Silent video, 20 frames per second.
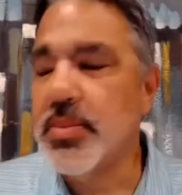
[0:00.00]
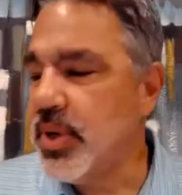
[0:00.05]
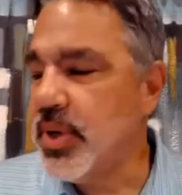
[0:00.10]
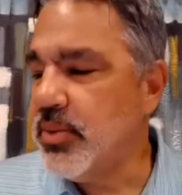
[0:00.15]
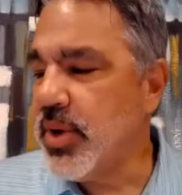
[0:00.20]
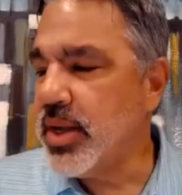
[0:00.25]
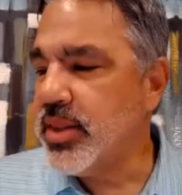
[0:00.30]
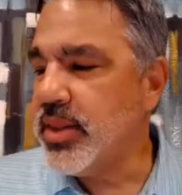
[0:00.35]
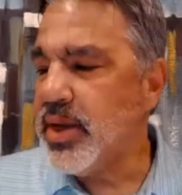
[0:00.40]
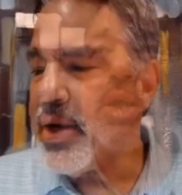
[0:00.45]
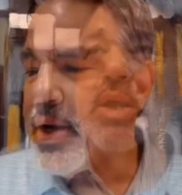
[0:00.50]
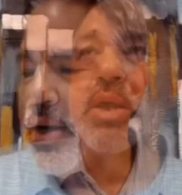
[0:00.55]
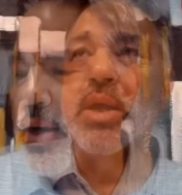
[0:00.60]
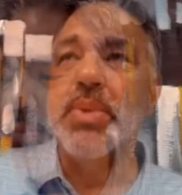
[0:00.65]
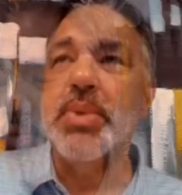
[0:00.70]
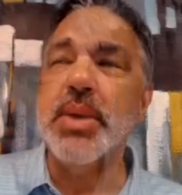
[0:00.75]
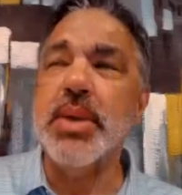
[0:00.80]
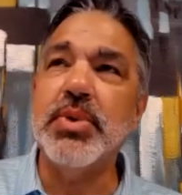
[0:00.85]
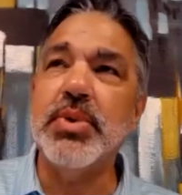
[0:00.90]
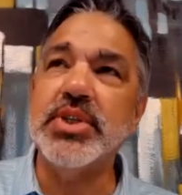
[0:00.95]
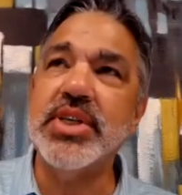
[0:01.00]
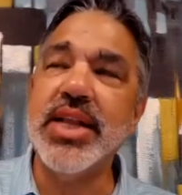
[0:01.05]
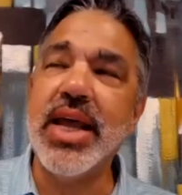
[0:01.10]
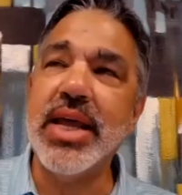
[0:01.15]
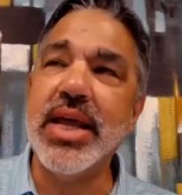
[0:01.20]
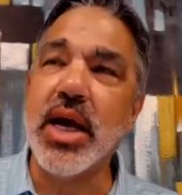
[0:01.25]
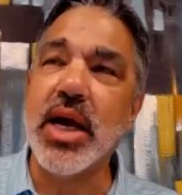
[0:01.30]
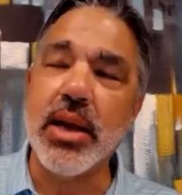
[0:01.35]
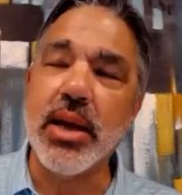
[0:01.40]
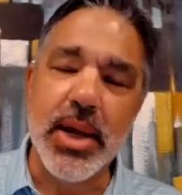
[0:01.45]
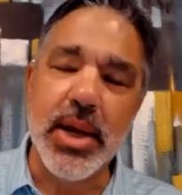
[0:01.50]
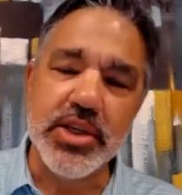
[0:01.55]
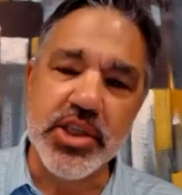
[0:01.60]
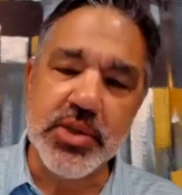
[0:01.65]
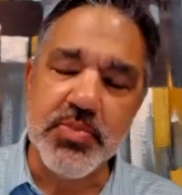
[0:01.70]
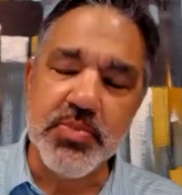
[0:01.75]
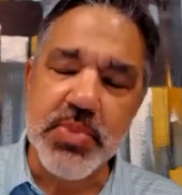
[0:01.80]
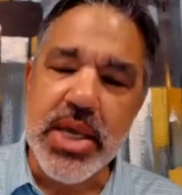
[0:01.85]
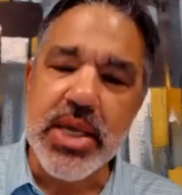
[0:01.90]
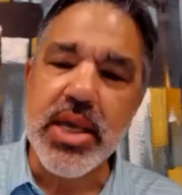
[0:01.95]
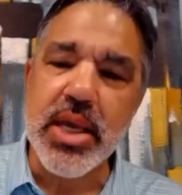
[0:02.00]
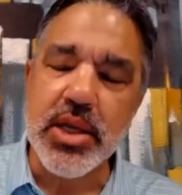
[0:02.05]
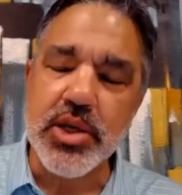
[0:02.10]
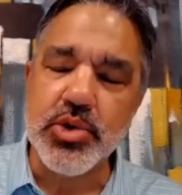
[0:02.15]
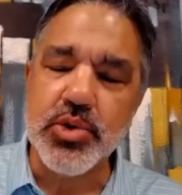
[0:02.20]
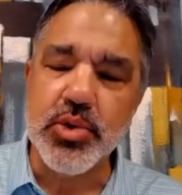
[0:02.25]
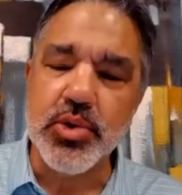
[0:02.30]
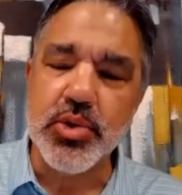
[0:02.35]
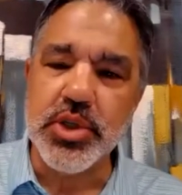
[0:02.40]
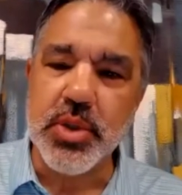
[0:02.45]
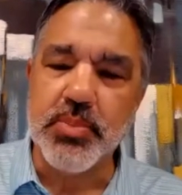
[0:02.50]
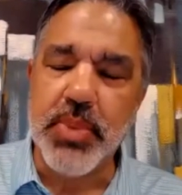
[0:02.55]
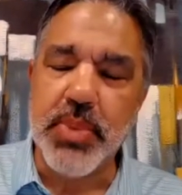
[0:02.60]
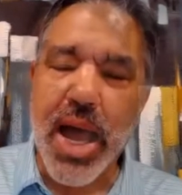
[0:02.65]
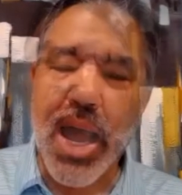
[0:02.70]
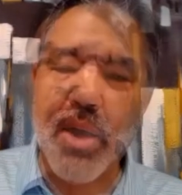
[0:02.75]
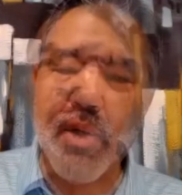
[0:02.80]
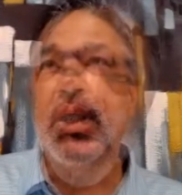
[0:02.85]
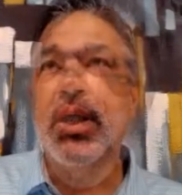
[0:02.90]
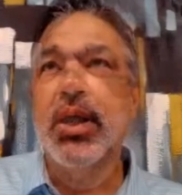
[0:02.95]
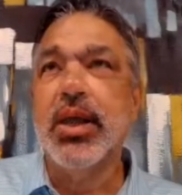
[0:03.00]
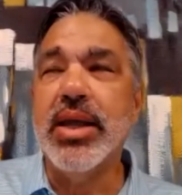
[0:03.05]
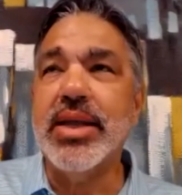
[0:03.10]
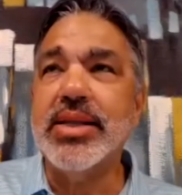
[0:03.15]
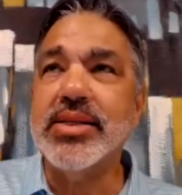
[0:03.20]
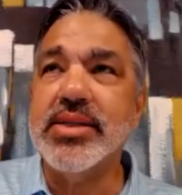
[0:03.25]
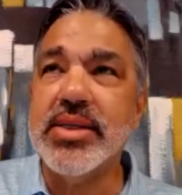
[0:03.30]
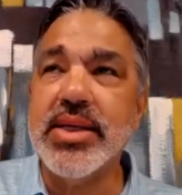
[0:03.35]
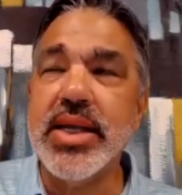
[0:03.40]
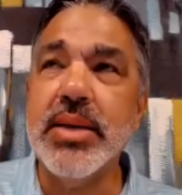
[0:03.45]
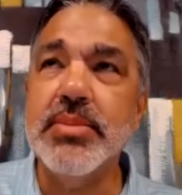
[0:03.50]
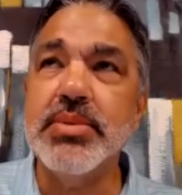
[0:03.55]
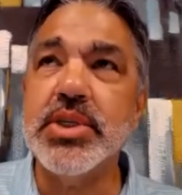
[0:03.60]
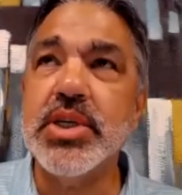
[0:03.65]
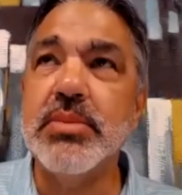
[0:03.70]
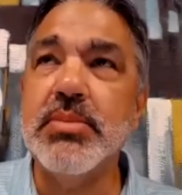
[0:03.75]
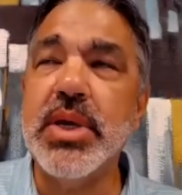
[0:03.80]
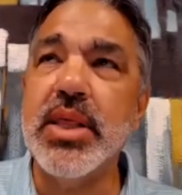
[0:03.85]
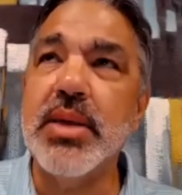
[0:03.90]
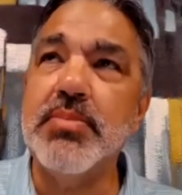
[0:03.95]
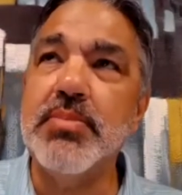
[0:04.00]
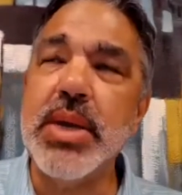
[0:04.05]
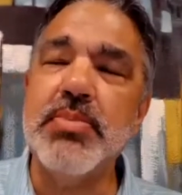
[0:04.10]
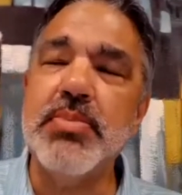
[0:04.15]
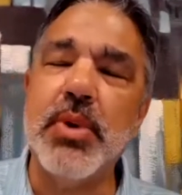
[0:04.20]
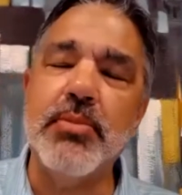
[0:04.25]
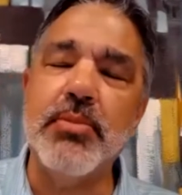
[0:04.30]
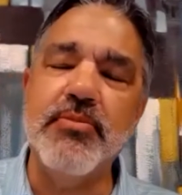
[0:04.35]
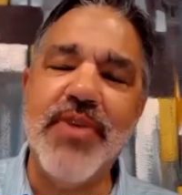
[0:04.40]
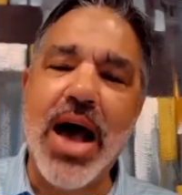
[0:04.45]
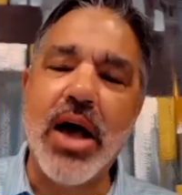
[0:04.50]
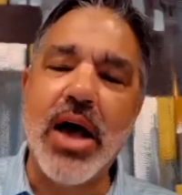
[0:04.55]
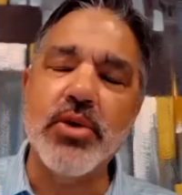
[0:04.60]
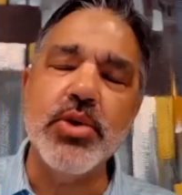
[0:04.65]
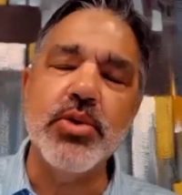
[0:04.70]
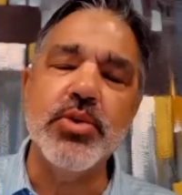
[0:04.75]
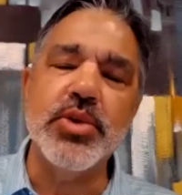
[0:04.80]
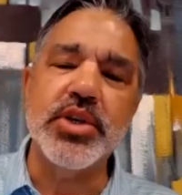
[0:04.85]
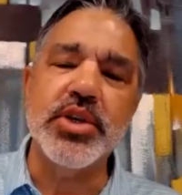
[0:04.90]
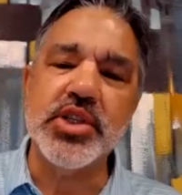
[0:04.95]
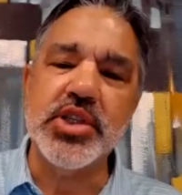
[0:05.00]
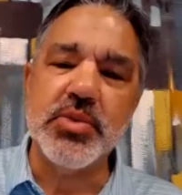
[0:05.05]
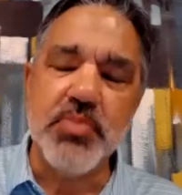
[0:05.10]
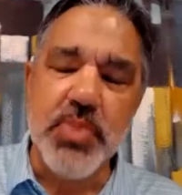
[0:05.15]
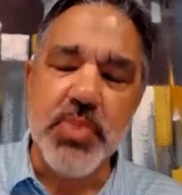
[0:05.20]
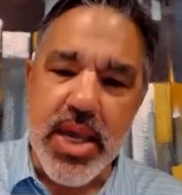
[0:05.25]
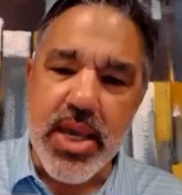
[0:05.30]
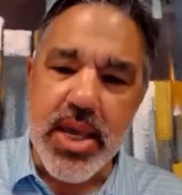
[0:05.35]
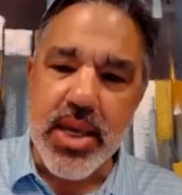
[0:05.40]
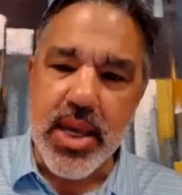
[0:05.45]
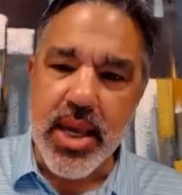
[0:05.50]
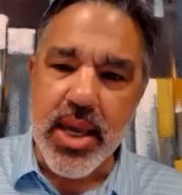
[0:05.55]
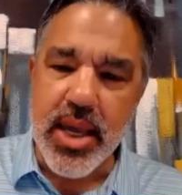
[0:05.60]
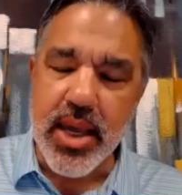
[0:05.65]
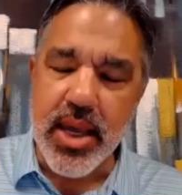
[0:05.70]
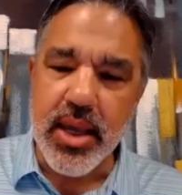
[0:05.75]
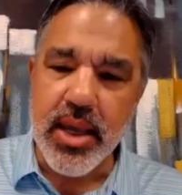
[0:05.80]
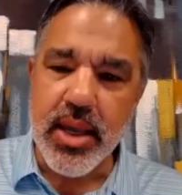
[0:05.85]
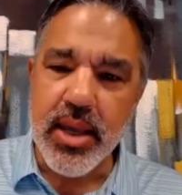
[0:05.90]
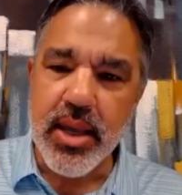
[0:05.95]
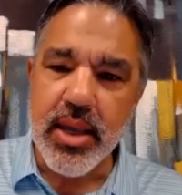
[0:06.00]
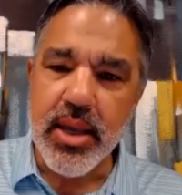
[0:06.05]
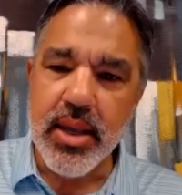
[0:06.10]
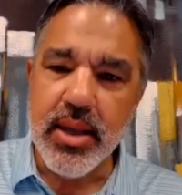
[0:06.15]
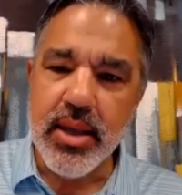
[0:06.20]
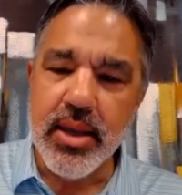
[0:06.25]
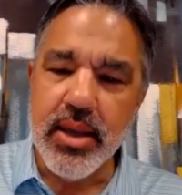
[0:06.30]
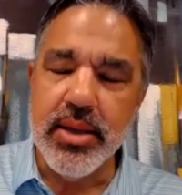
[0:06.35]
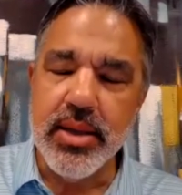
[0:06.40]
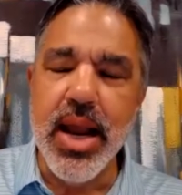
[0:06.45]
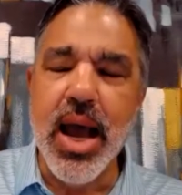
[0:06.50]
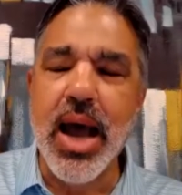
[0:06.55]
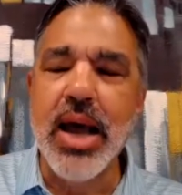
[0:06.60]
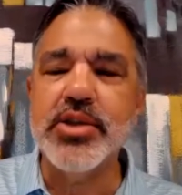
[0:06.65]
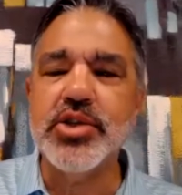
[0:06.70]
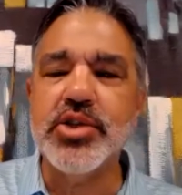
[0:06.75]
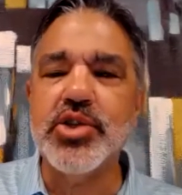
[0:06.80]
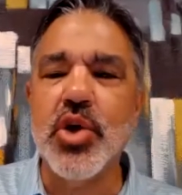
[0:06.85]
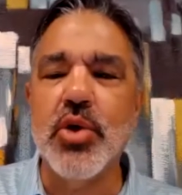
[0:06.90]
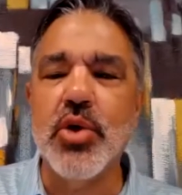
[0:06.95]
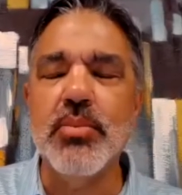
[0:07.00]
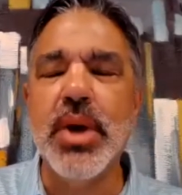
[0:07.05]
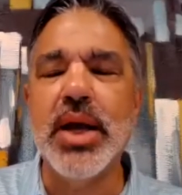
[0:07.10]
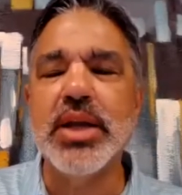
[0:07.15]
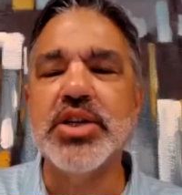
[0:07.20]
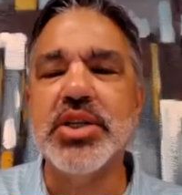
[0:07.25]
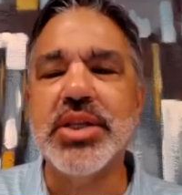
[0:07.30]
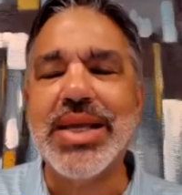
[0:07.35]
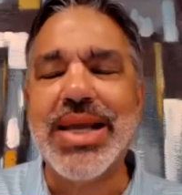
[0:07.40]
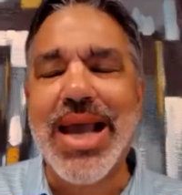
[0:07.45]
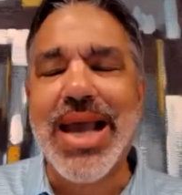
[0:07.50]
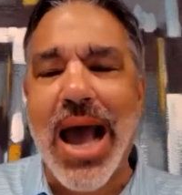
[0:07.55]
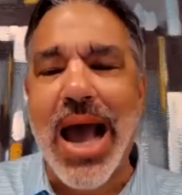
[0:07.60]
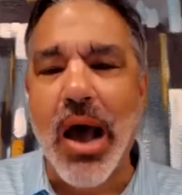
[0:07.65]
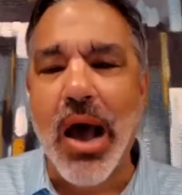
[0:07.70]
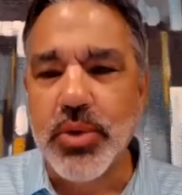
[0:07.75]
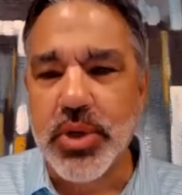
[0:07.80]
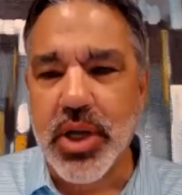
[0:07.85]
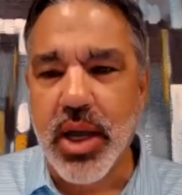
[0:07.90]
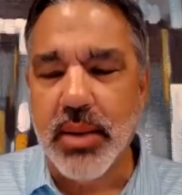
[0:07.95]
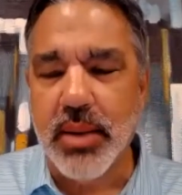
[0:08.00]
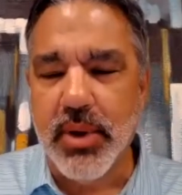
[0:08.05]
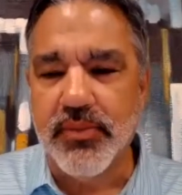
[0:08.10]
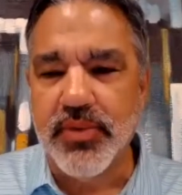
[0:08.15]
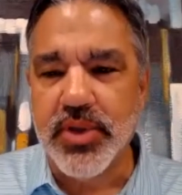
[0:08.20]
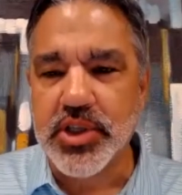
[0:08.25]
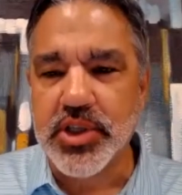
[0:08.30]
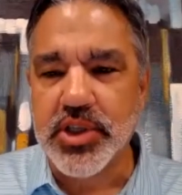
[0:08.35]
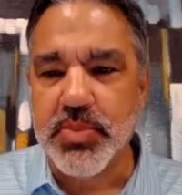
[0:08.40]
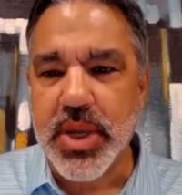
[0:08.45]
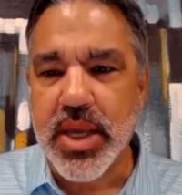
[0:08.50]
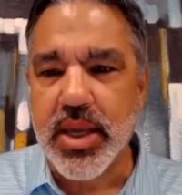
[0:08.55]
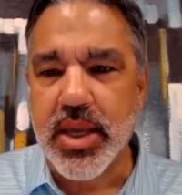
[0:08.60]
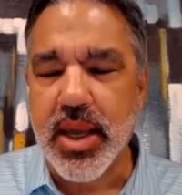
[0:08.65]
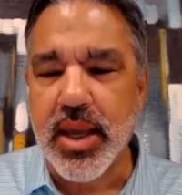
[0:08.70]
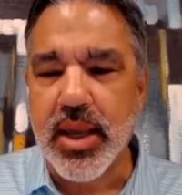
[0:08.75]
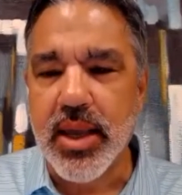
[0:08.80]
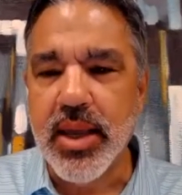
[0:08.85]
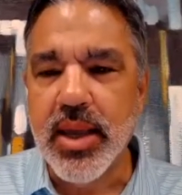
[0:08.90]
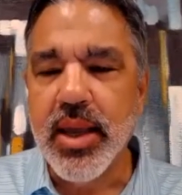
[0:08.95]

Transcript: in right there. And people today talk about speaking truth to power. It seems to me that people value the speaking, not so much the outcome of the speaking.